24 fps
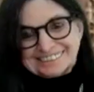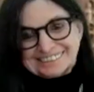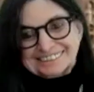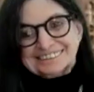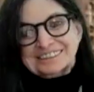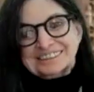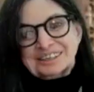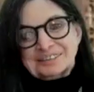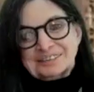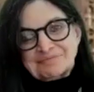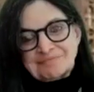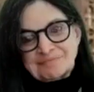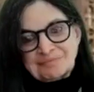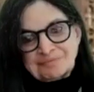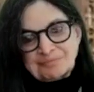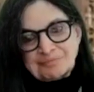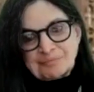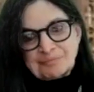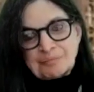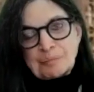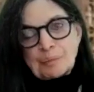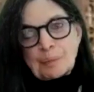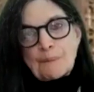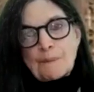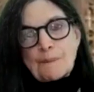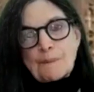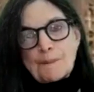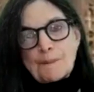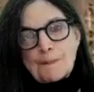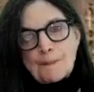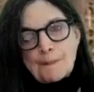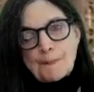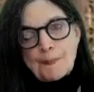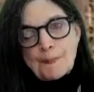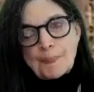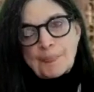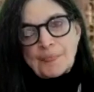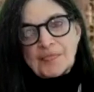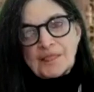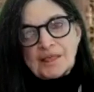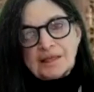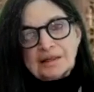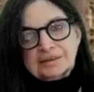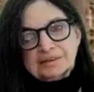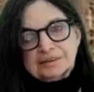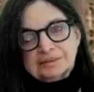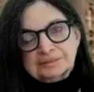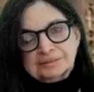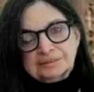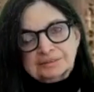And I thought to myself, I looked at your picture